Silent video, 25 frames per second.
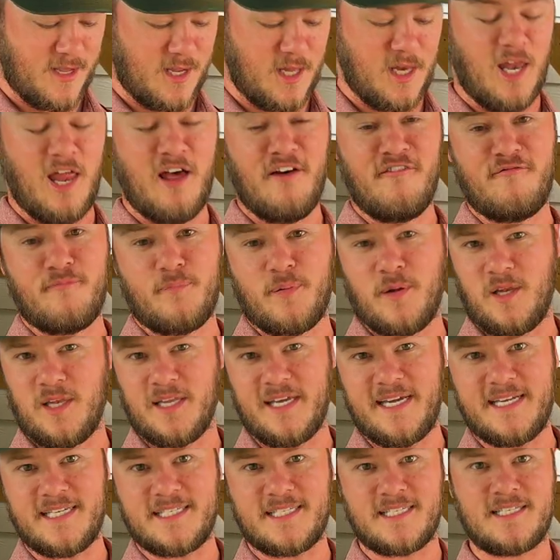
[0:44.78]
glove
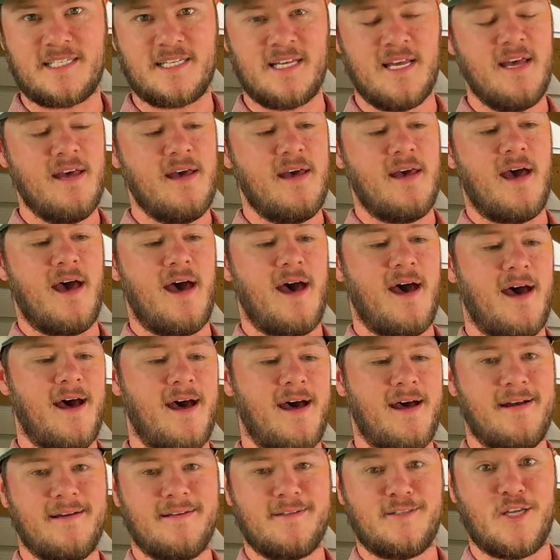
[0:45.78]
police
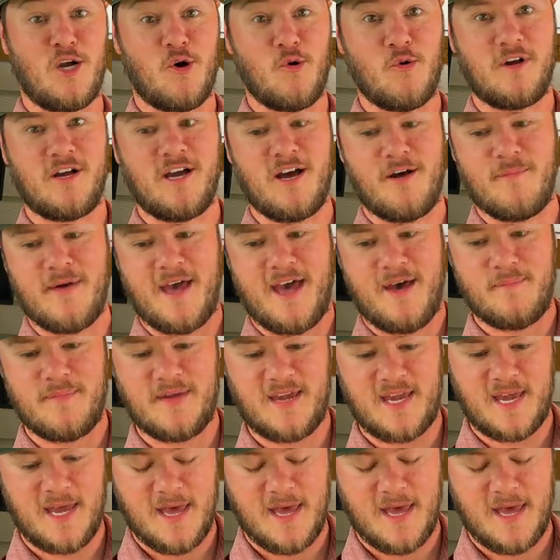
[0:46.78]
don't come at me.